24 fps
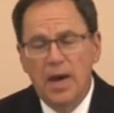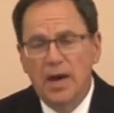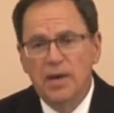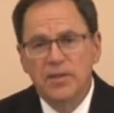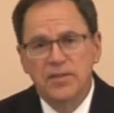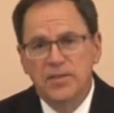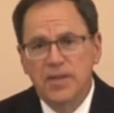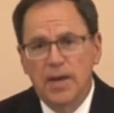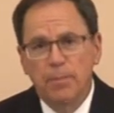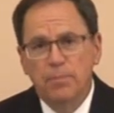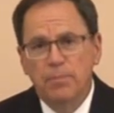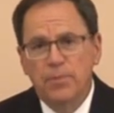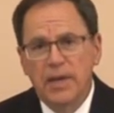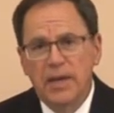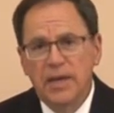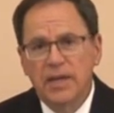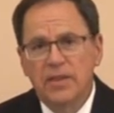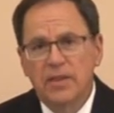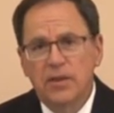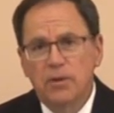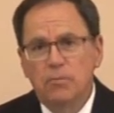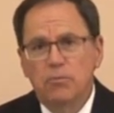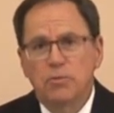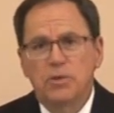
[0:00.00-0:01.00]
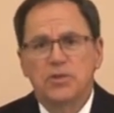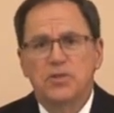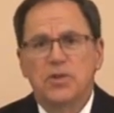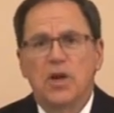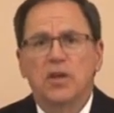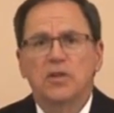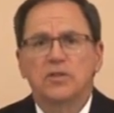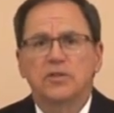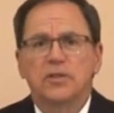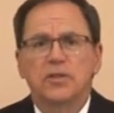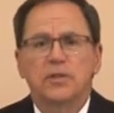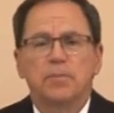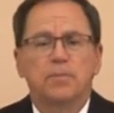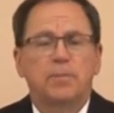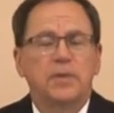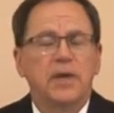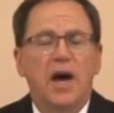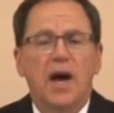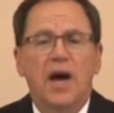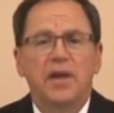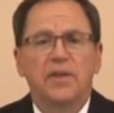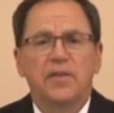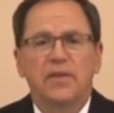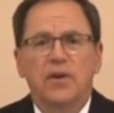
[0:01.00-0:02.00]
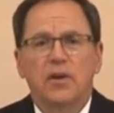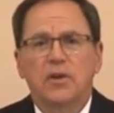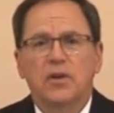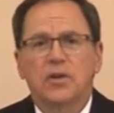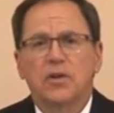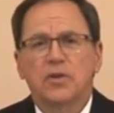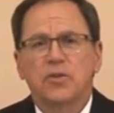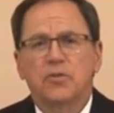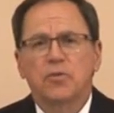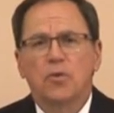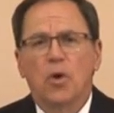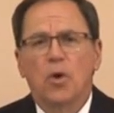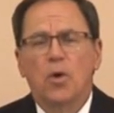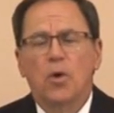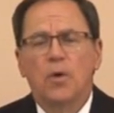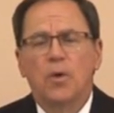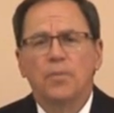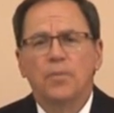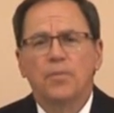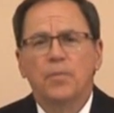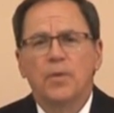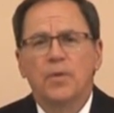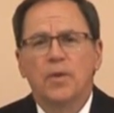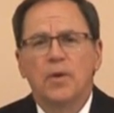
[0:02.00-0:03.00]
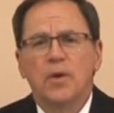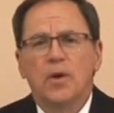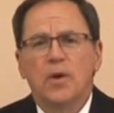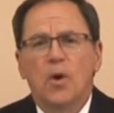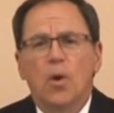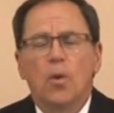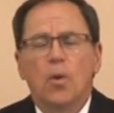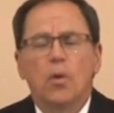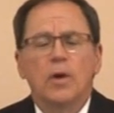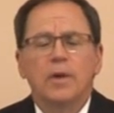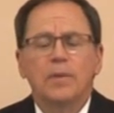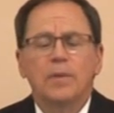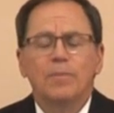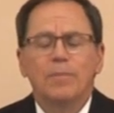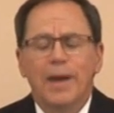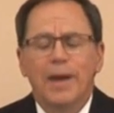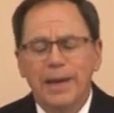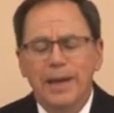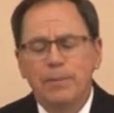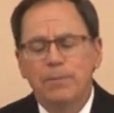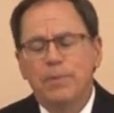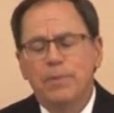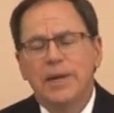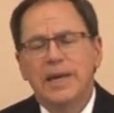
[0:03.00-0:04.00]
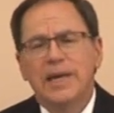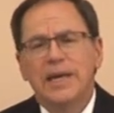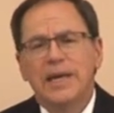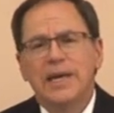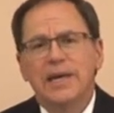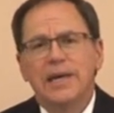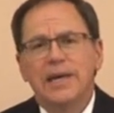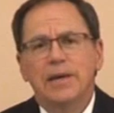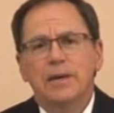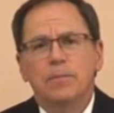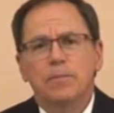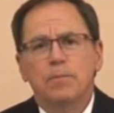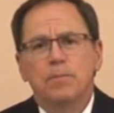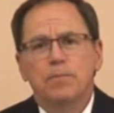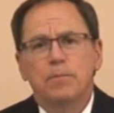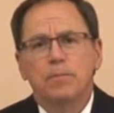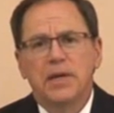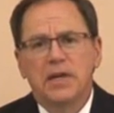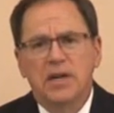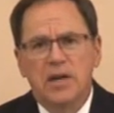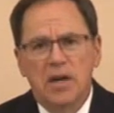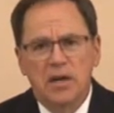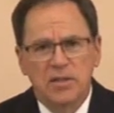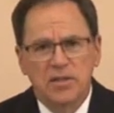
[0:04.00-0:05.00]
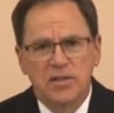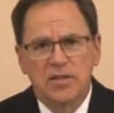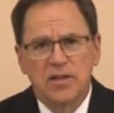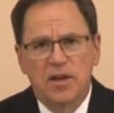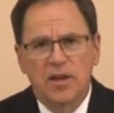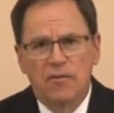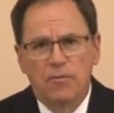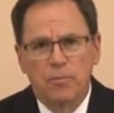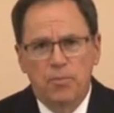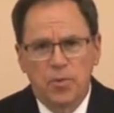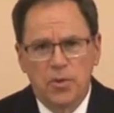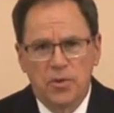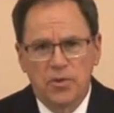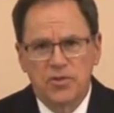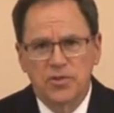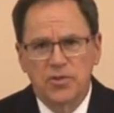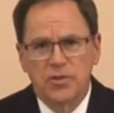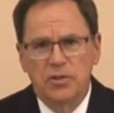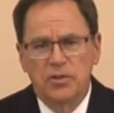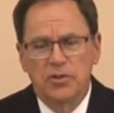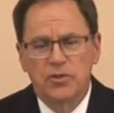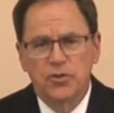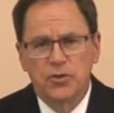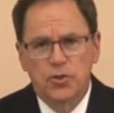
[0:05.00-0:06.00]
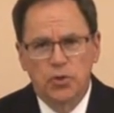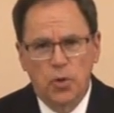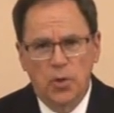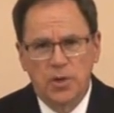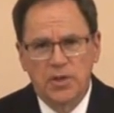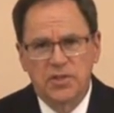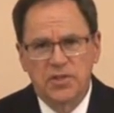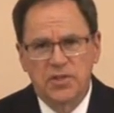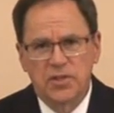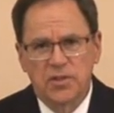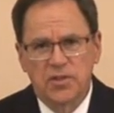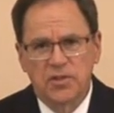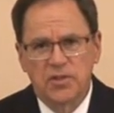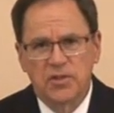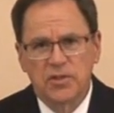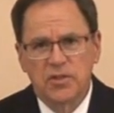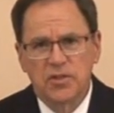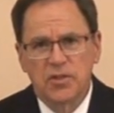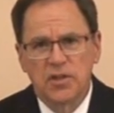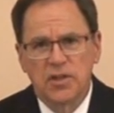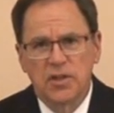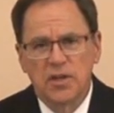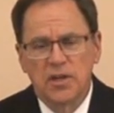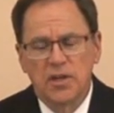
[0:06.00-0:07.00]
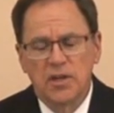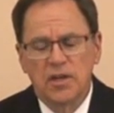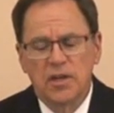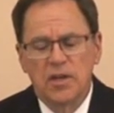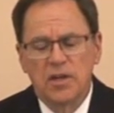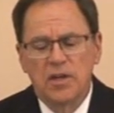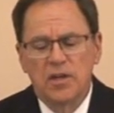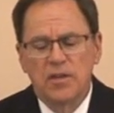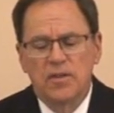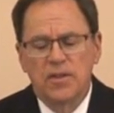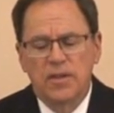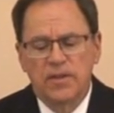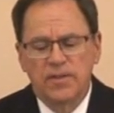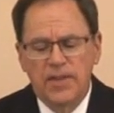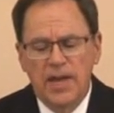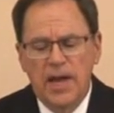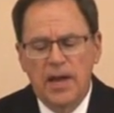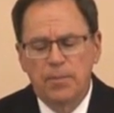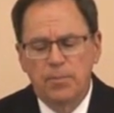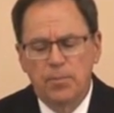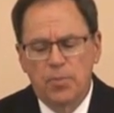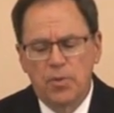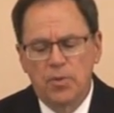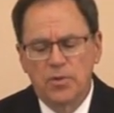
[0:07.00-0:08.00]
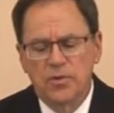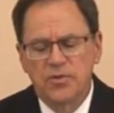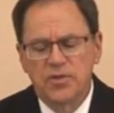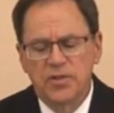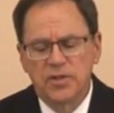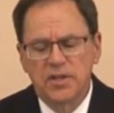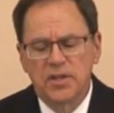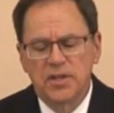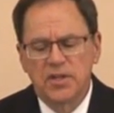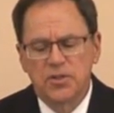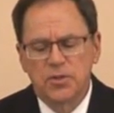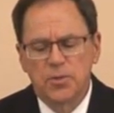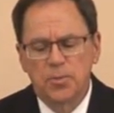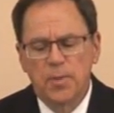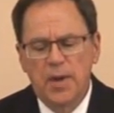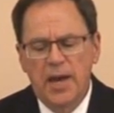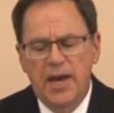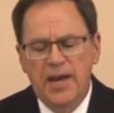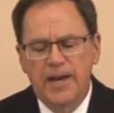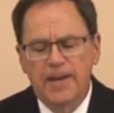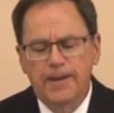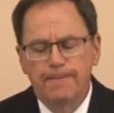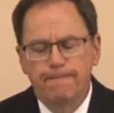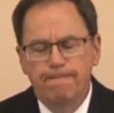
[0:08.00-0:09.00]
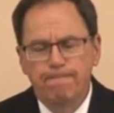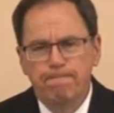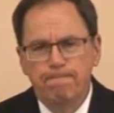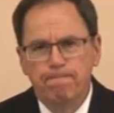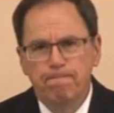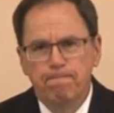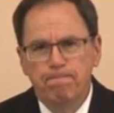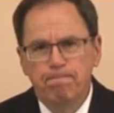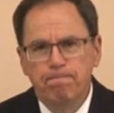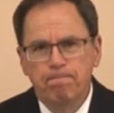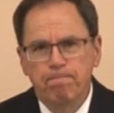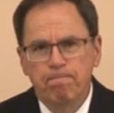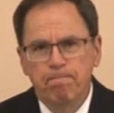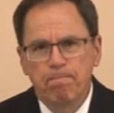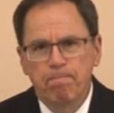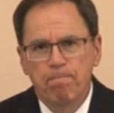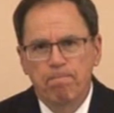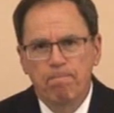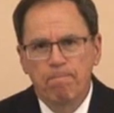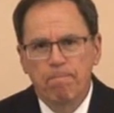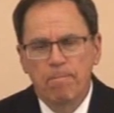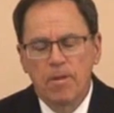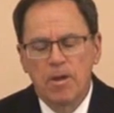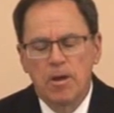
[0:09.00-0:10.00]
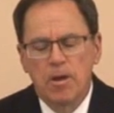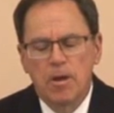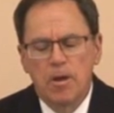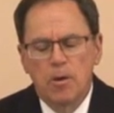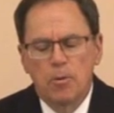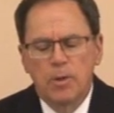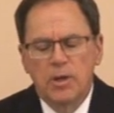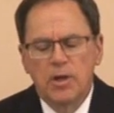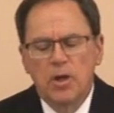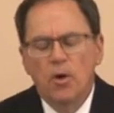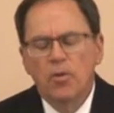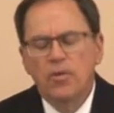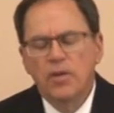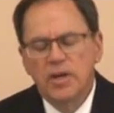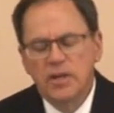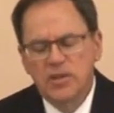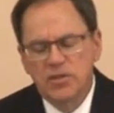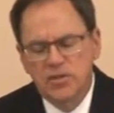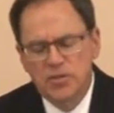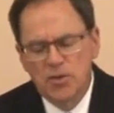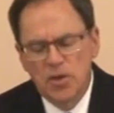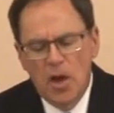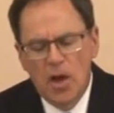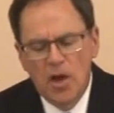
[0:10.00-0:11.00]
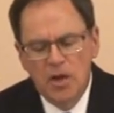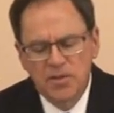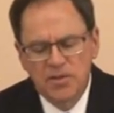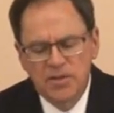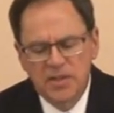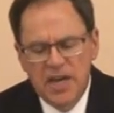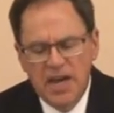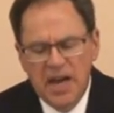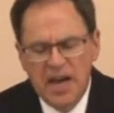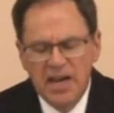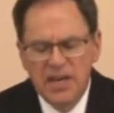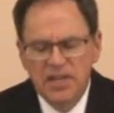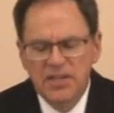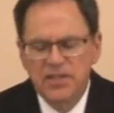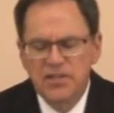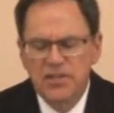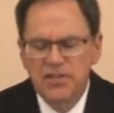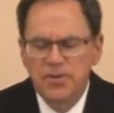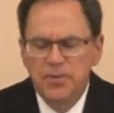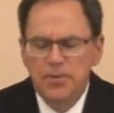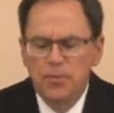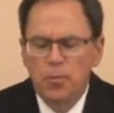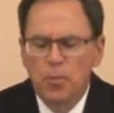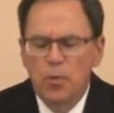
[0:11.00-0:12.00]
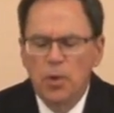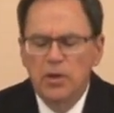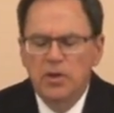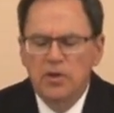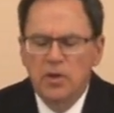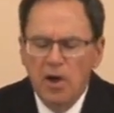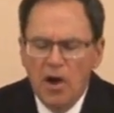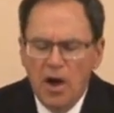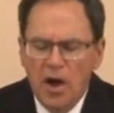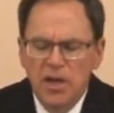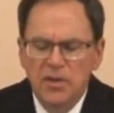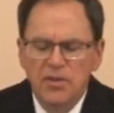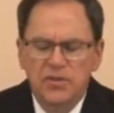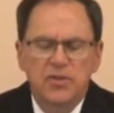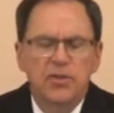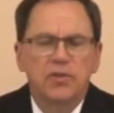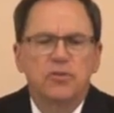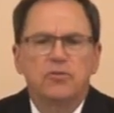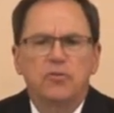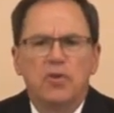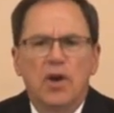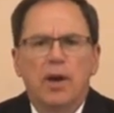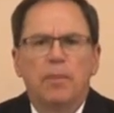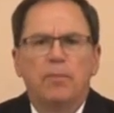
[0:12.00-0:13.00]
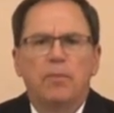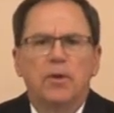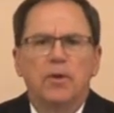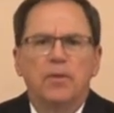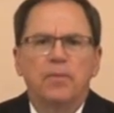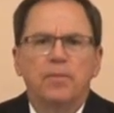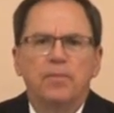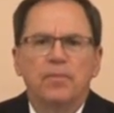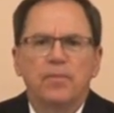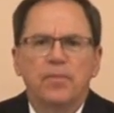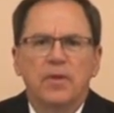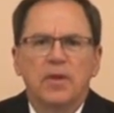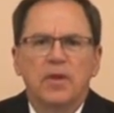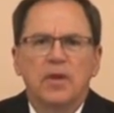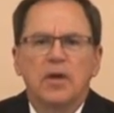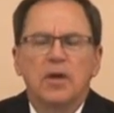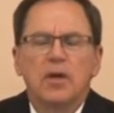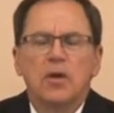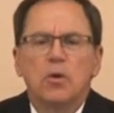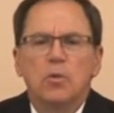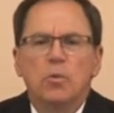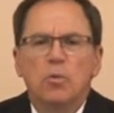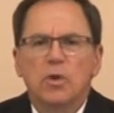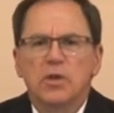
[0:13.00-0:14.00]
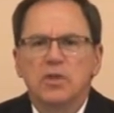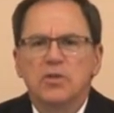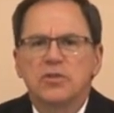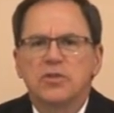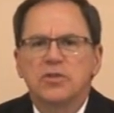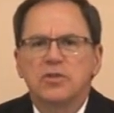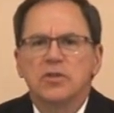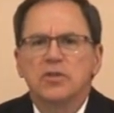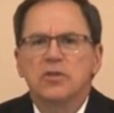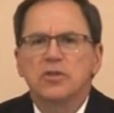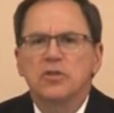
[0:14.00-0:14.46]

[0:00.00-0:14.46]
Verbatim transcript: something that resulted beyond their control, or it may be because of personal choices that that person has made. We know that in Saul's case, what caused the trouble was